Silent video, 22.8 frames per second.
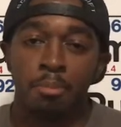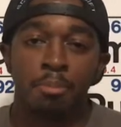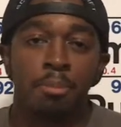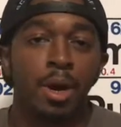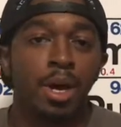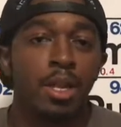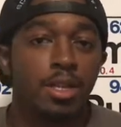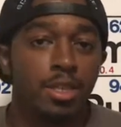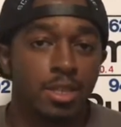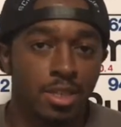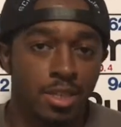
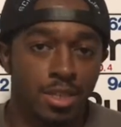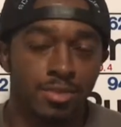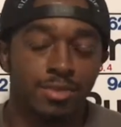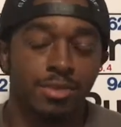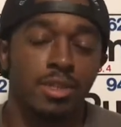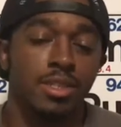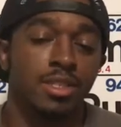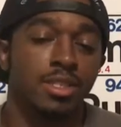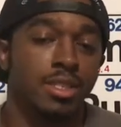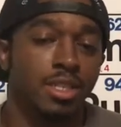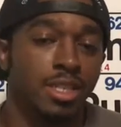Butler
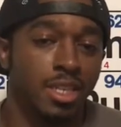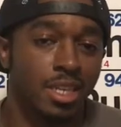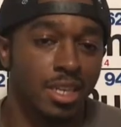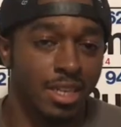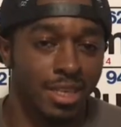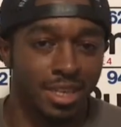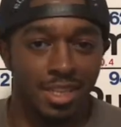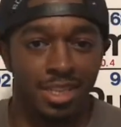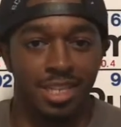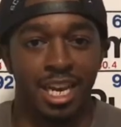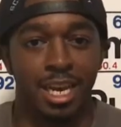University in
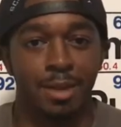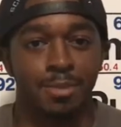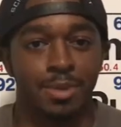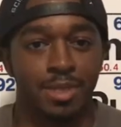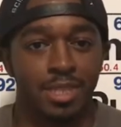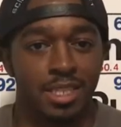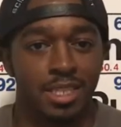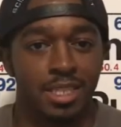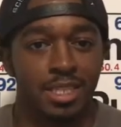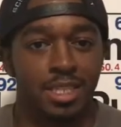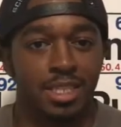
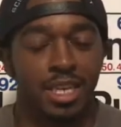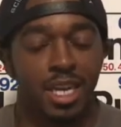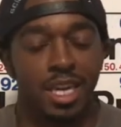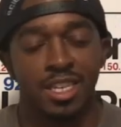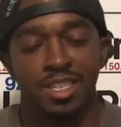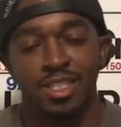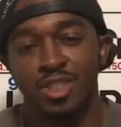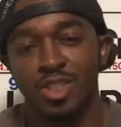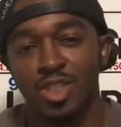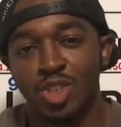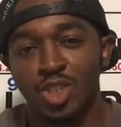Indianapolis,
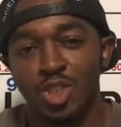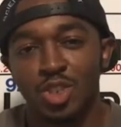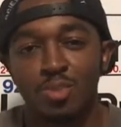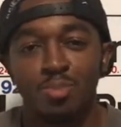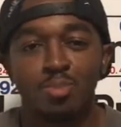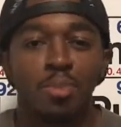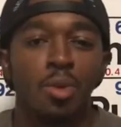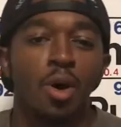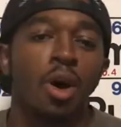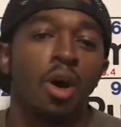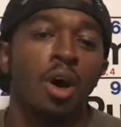Indiana.
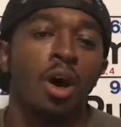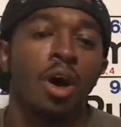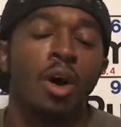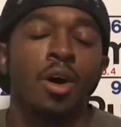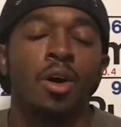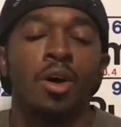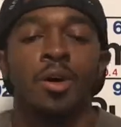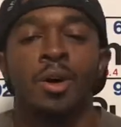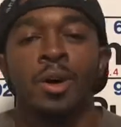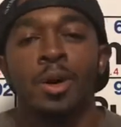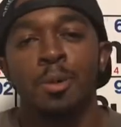
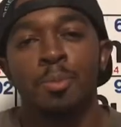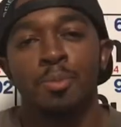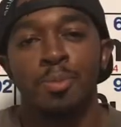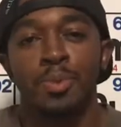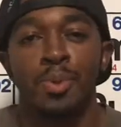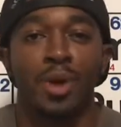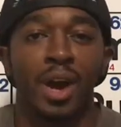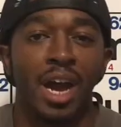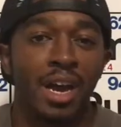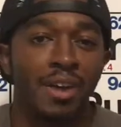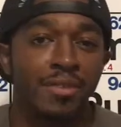Small,
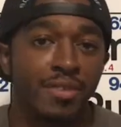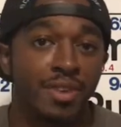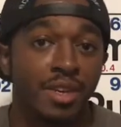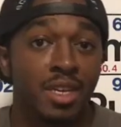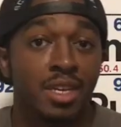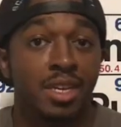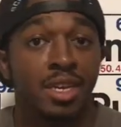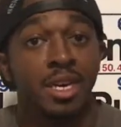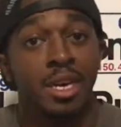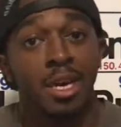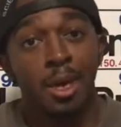
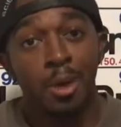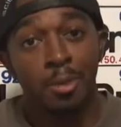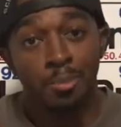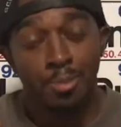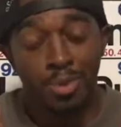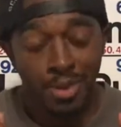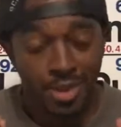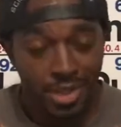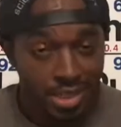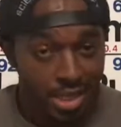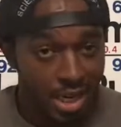private,
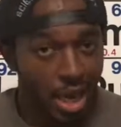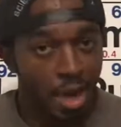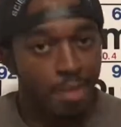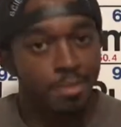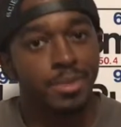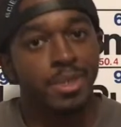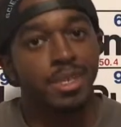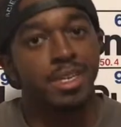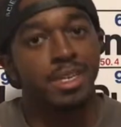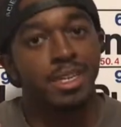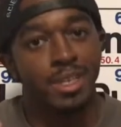
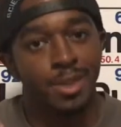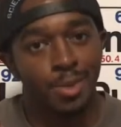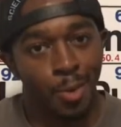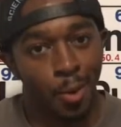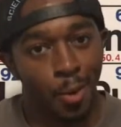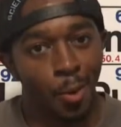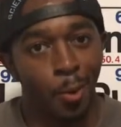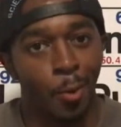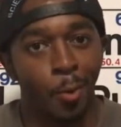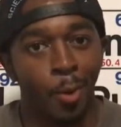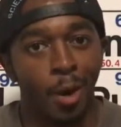predominantly
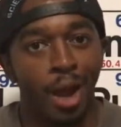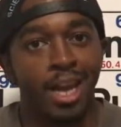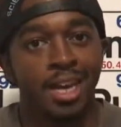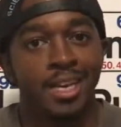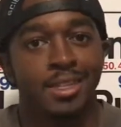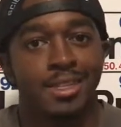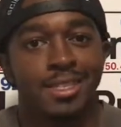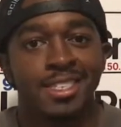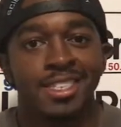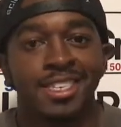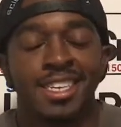
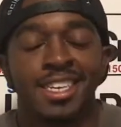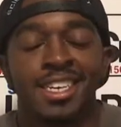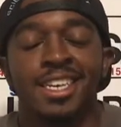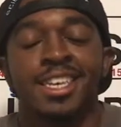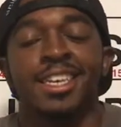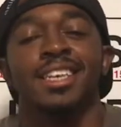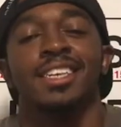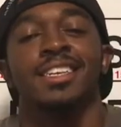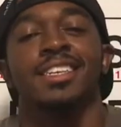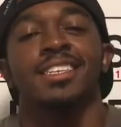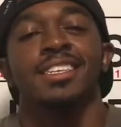white.
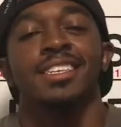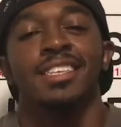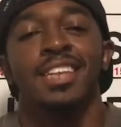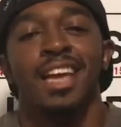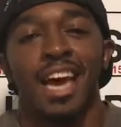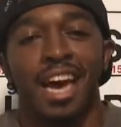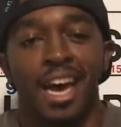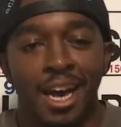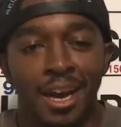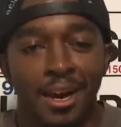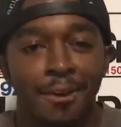
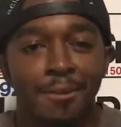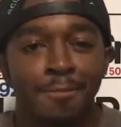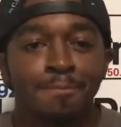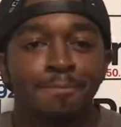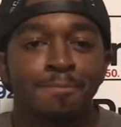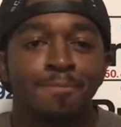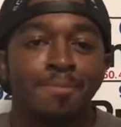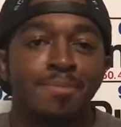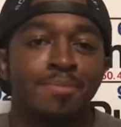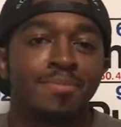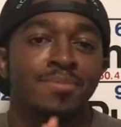Now,
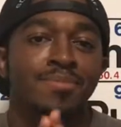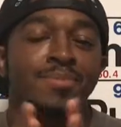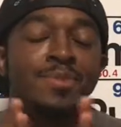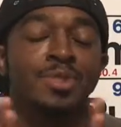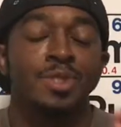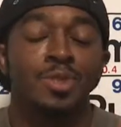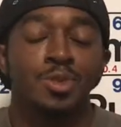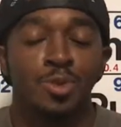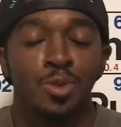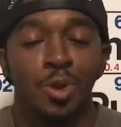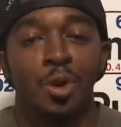
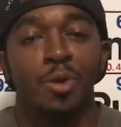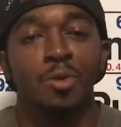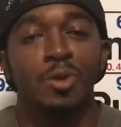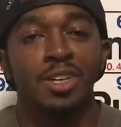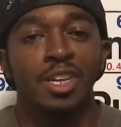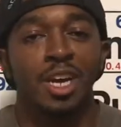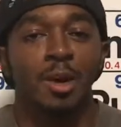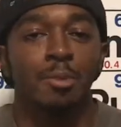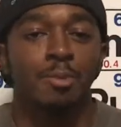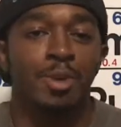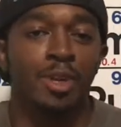
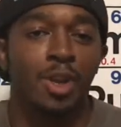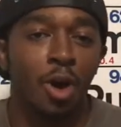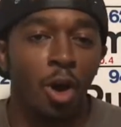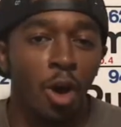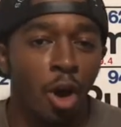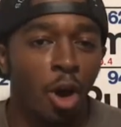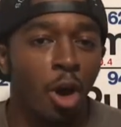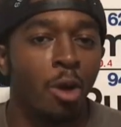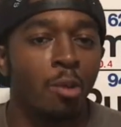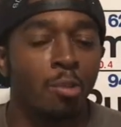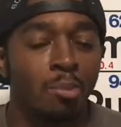growing up in an
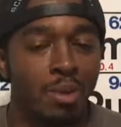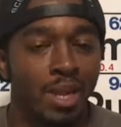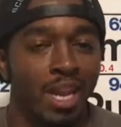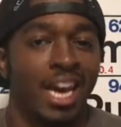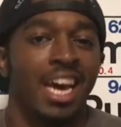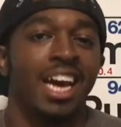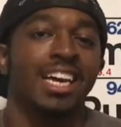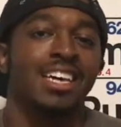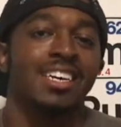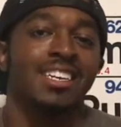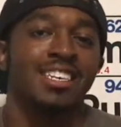
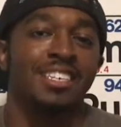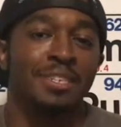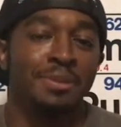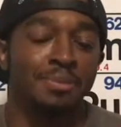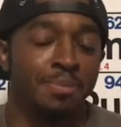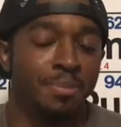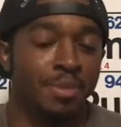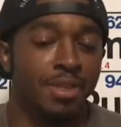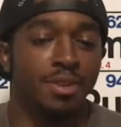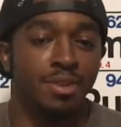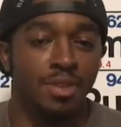all-black
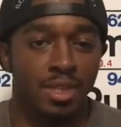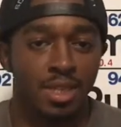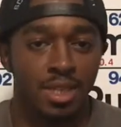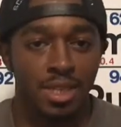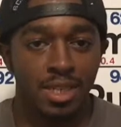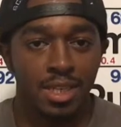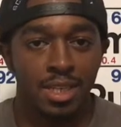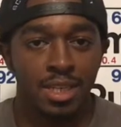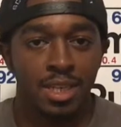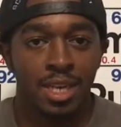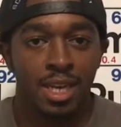
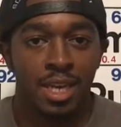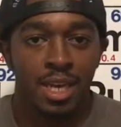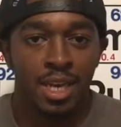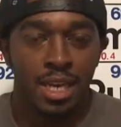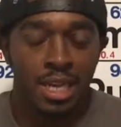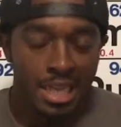community,